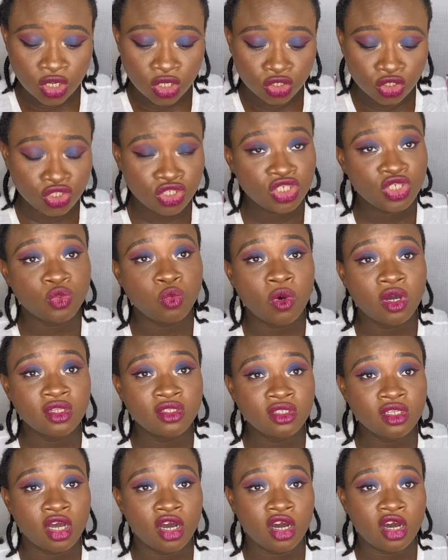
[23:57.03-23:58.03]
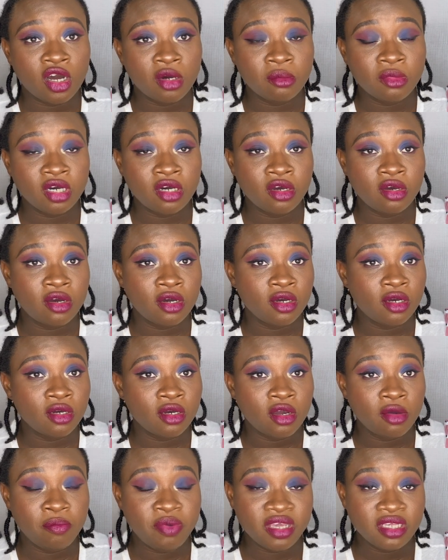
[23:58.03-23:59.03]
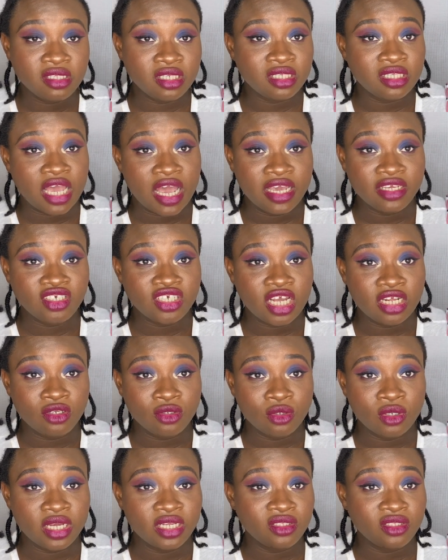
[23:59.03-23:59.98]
you just want a basic eyeshadow